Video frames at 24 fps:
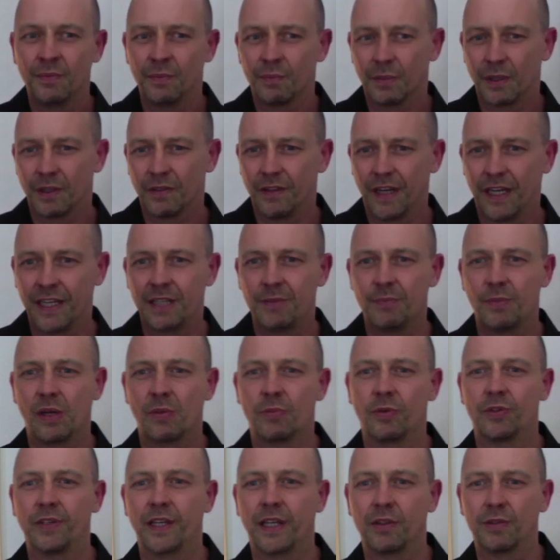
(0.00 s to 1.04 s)
But Vladimir
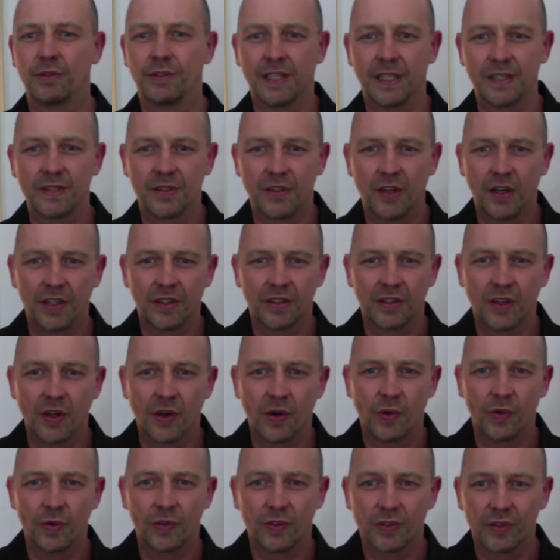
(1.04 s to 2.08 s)
Buteyko does not
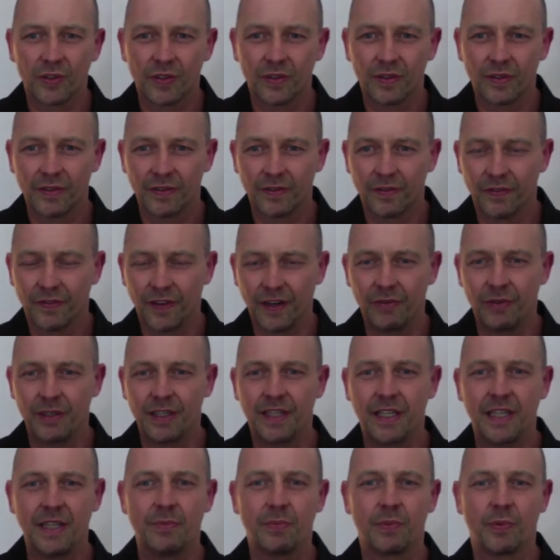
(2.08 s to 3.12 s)
go very
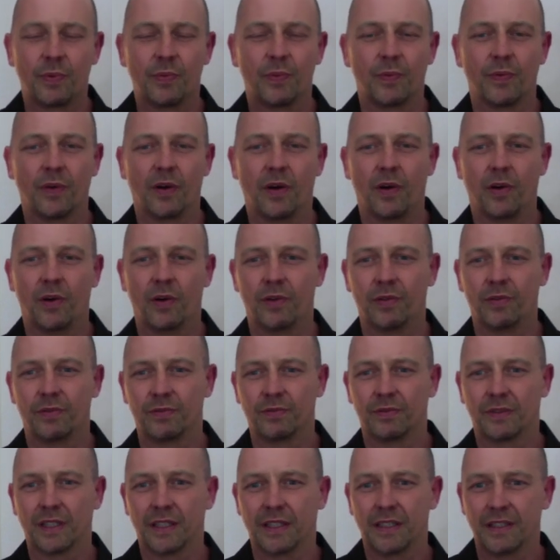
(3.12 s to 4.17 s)
deep or
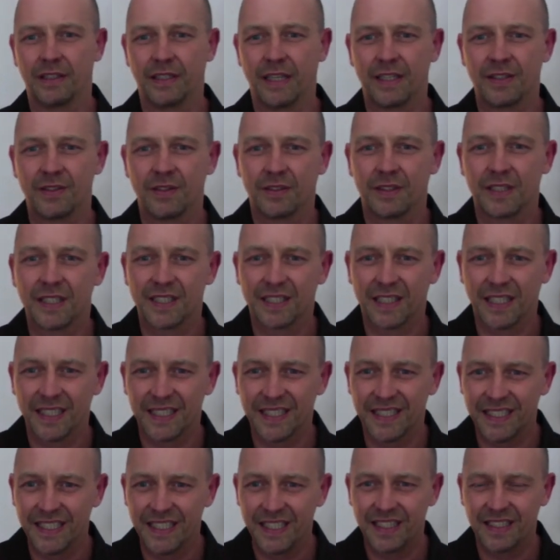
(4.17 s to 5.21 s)
does not discuss
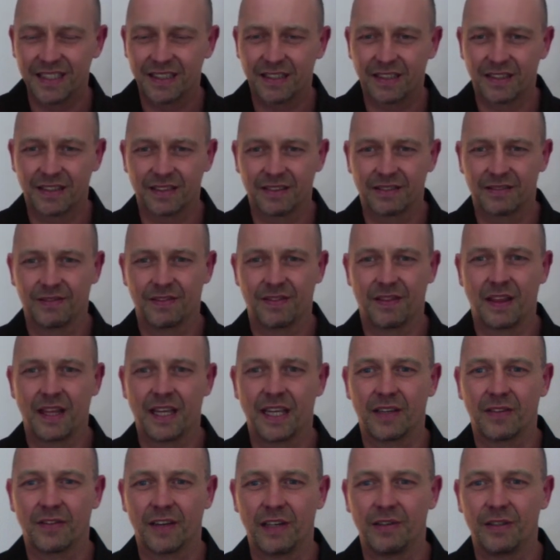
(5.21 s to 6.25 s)
this
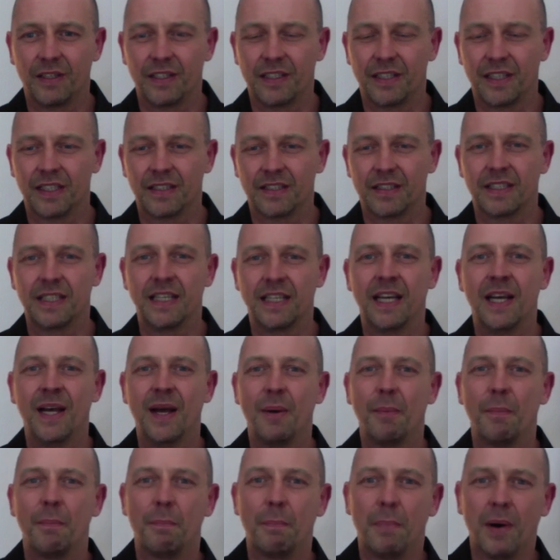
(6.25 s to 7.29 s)
thing very intensely,
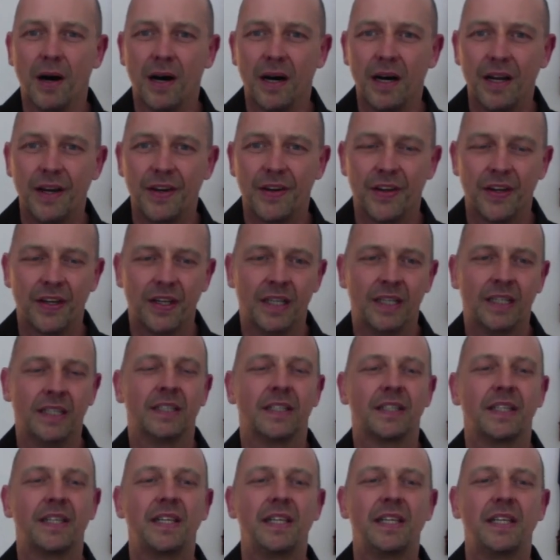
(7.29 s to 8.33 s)
but
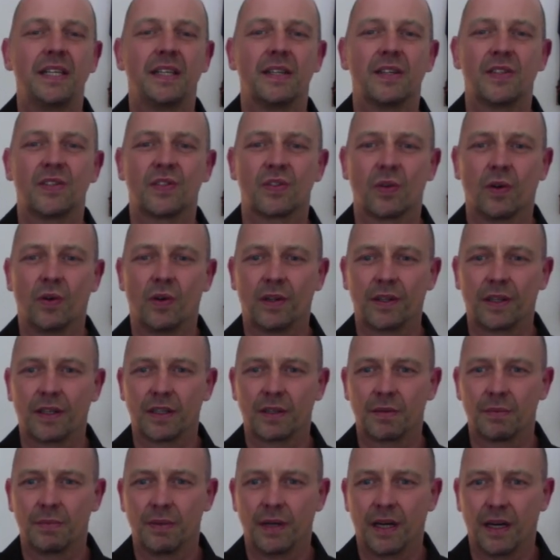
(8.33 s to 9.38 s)
he is talking
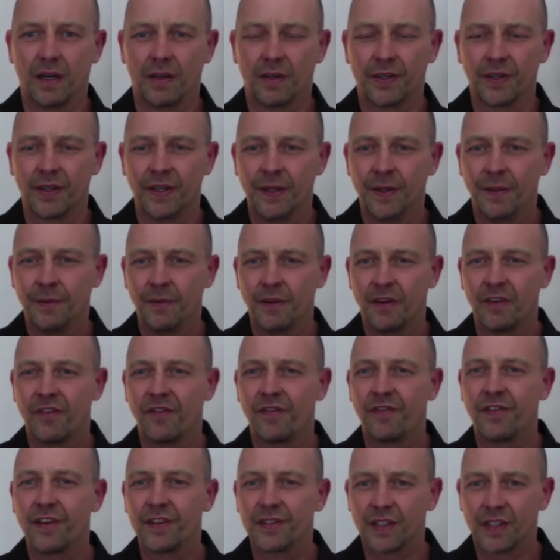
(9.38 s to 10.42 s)
about
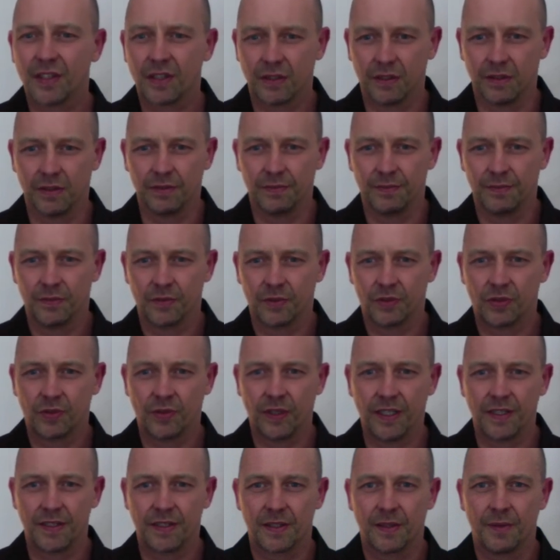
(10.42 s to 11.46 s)
physical
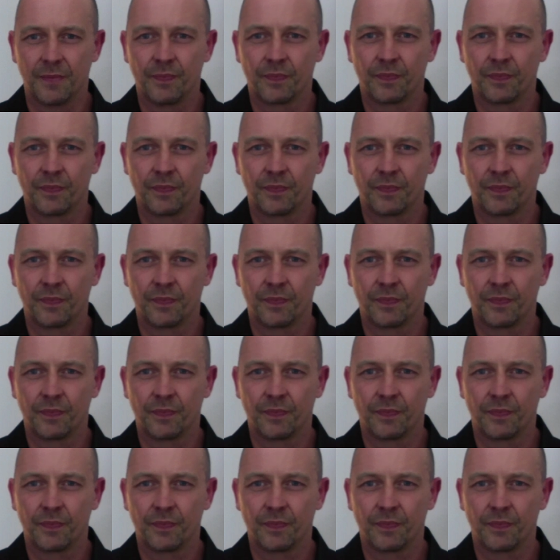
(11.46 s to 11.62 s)
stress.